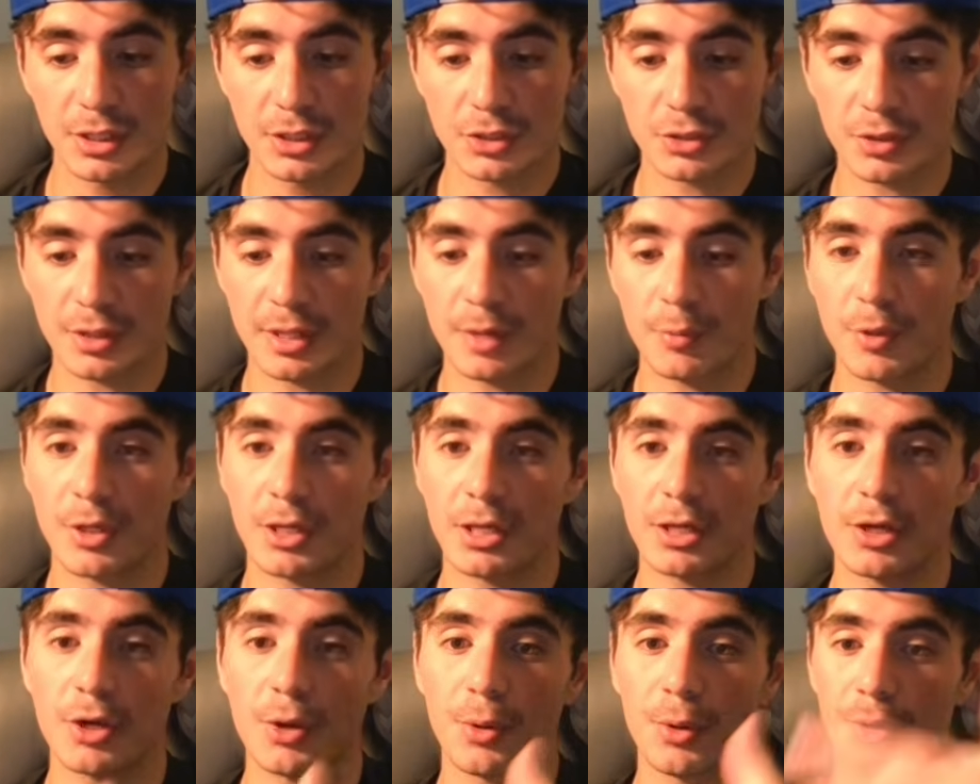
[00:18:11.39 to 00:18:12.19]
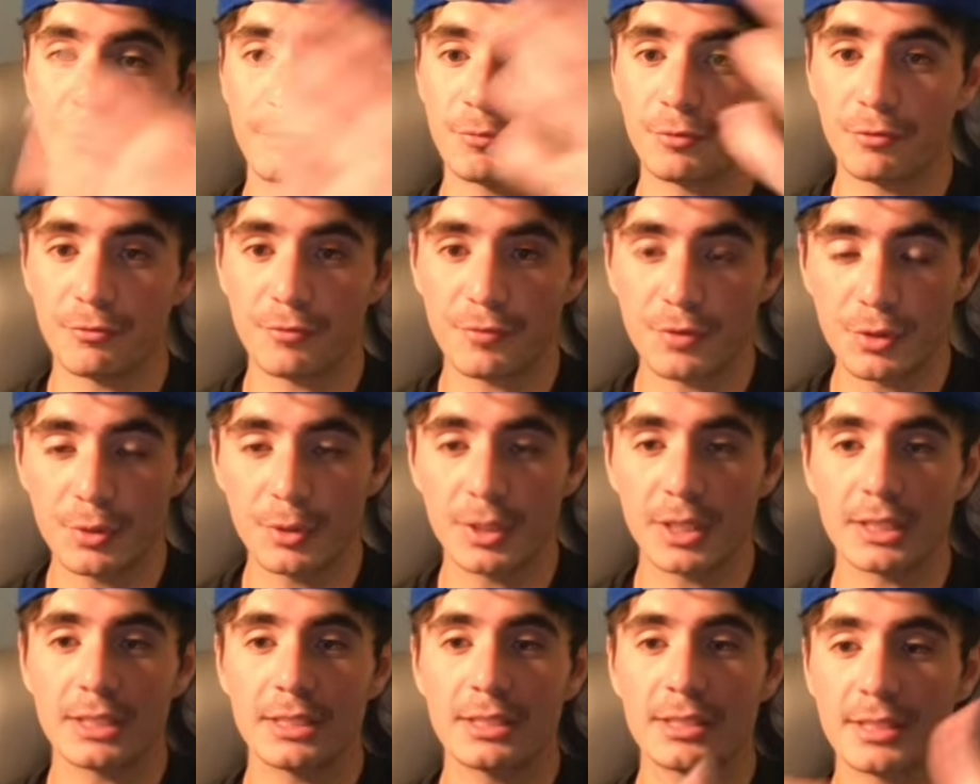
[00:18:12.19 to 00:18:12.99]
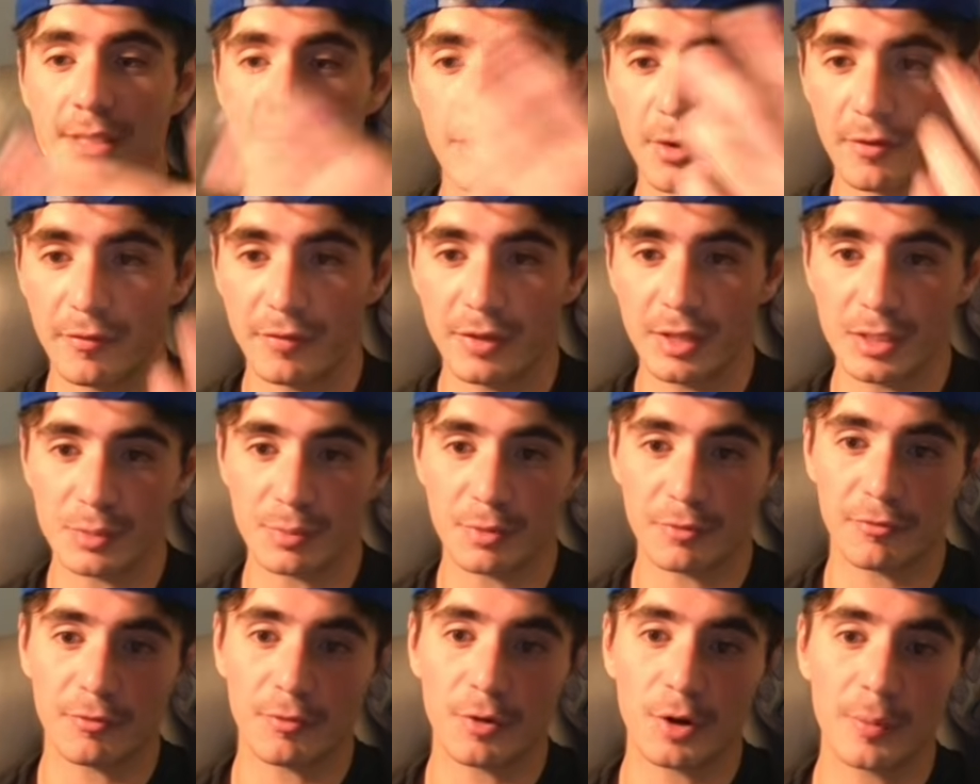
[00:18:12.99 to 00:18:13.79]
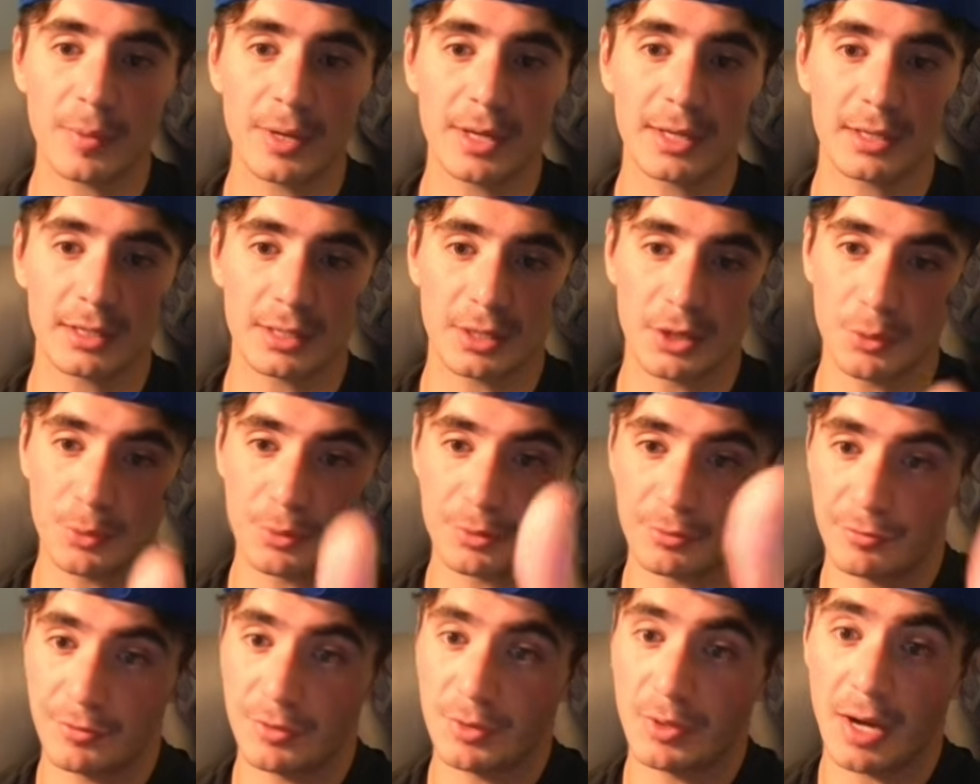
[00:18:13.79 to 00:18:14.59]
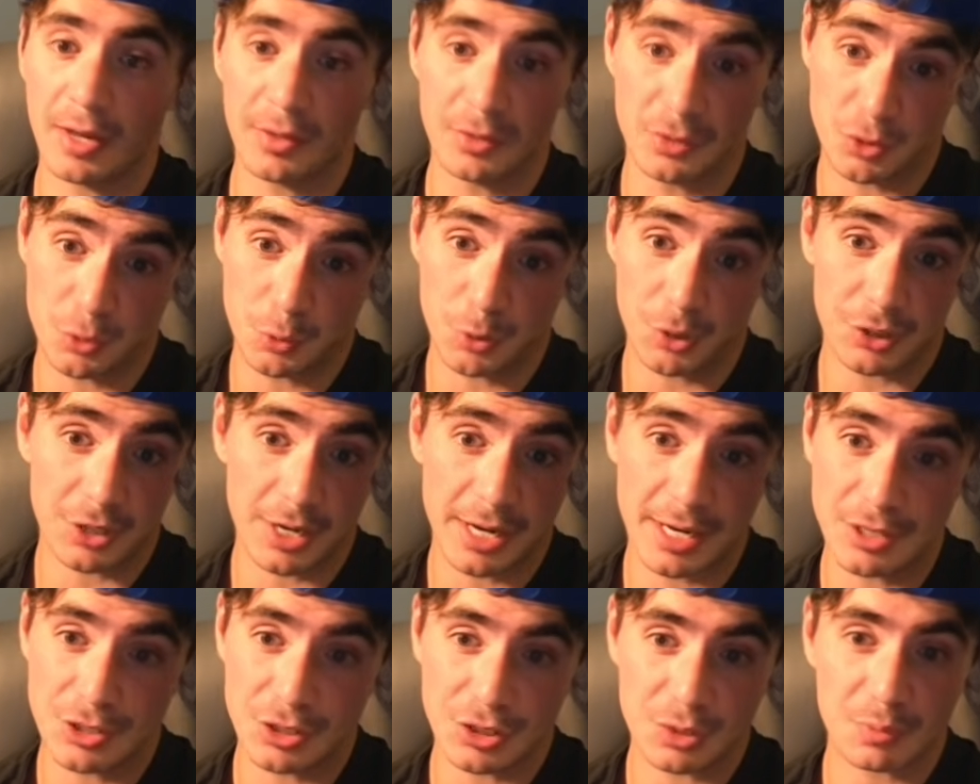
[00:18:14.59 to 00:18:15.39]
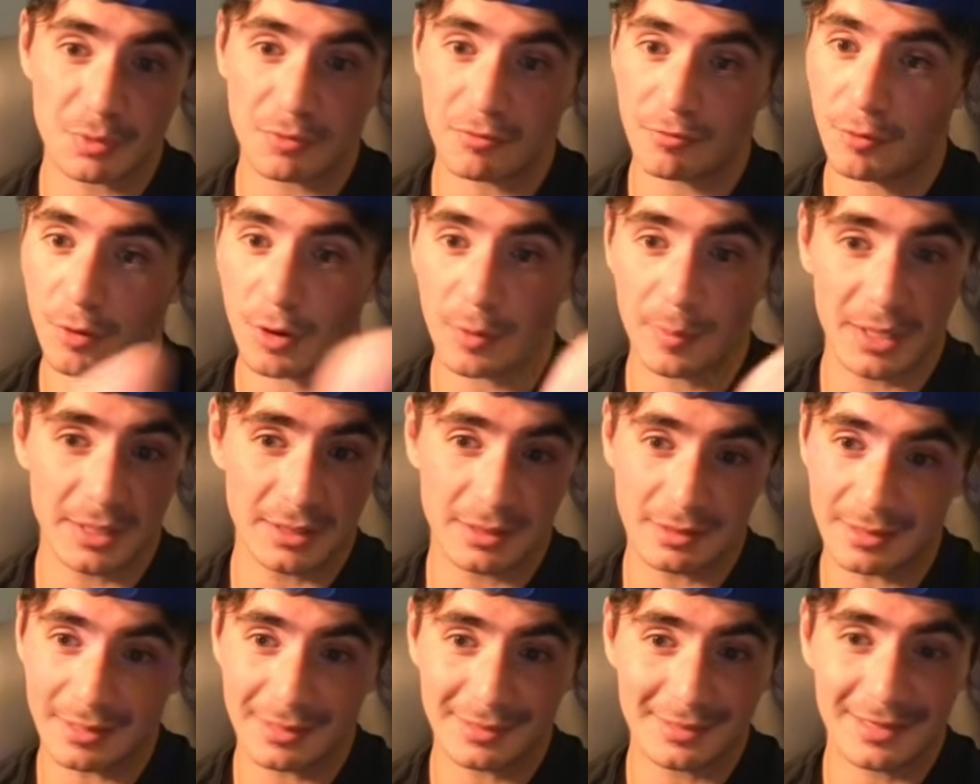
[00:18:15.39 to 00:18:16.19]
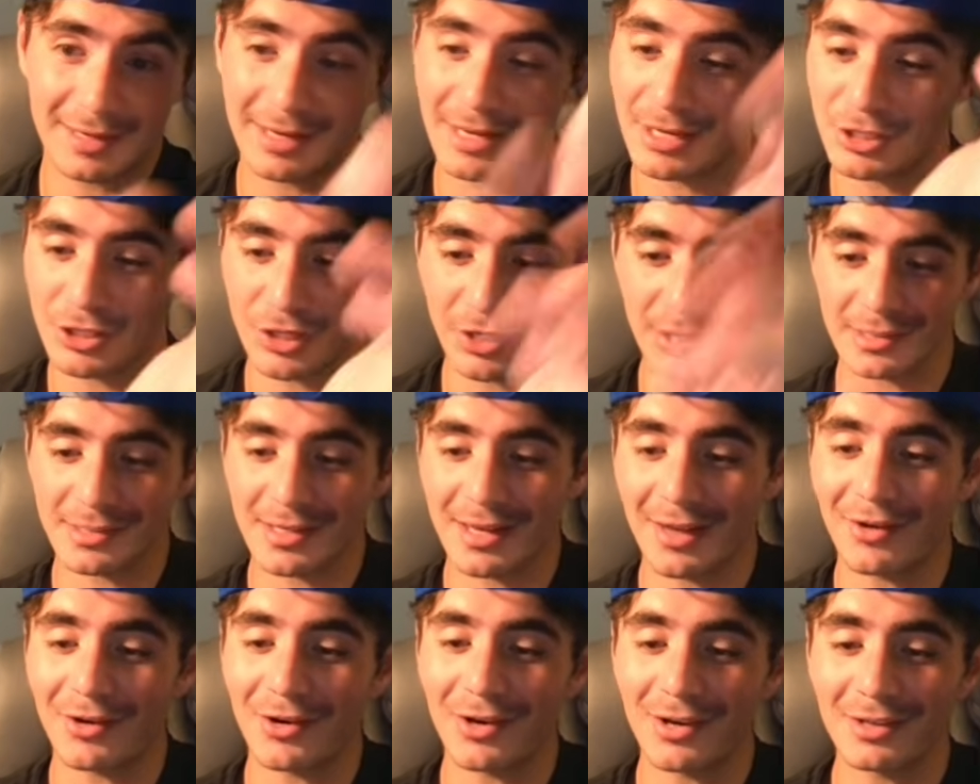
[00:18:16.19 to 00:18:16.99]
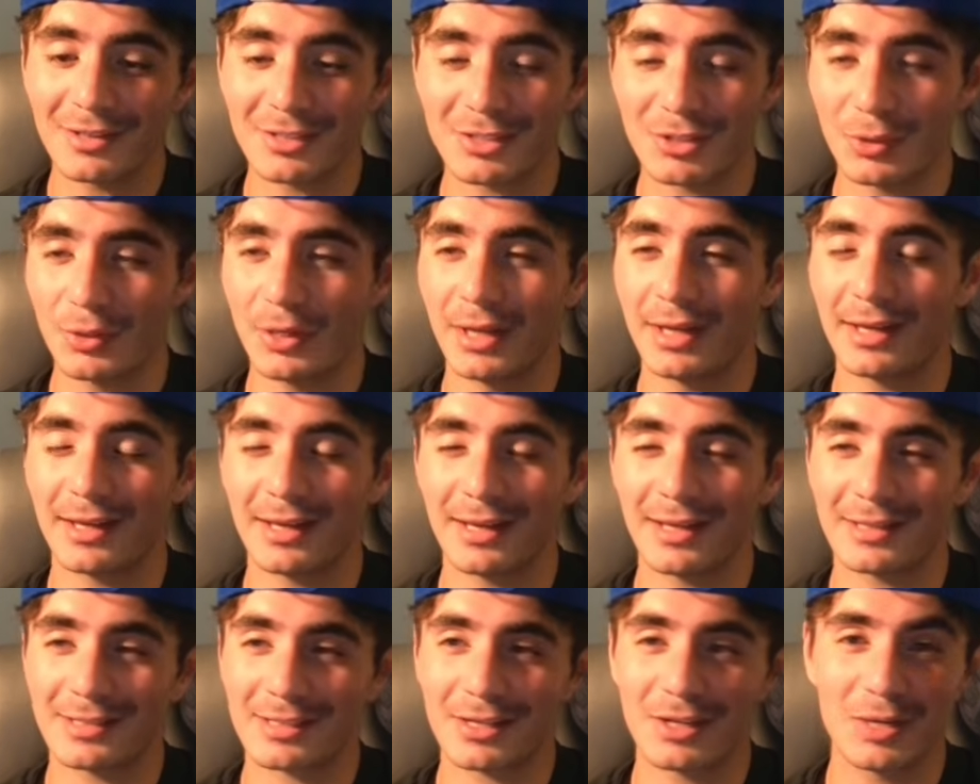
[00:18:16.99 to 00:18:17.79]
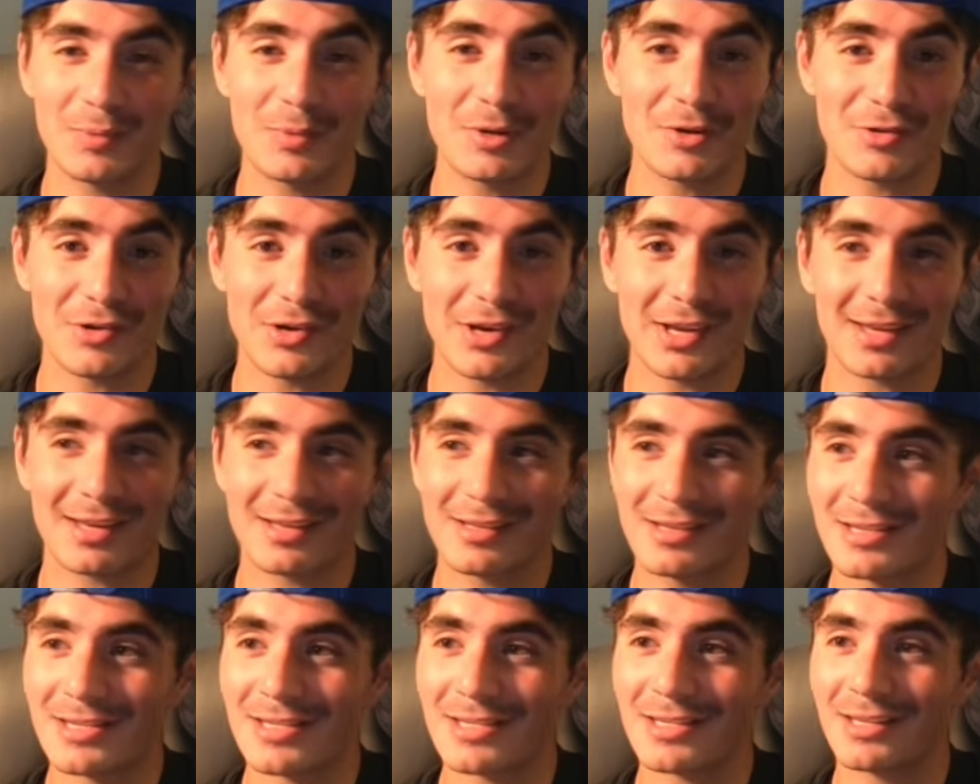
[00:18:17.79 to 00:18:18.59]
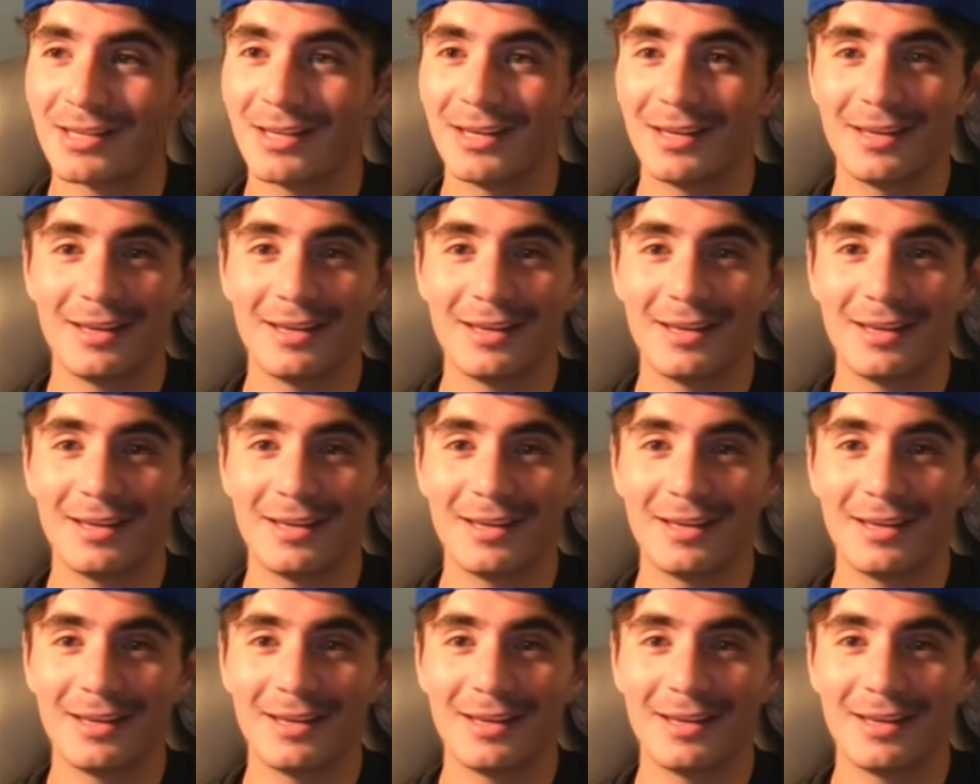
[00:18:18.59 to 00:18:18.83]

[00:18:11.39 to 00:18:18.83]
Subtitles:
So then we can go and review it and see how everything's performing and go and review how the Twitter agent's performing, the LinkedIn agent, etc. So it's going to be ridiculous.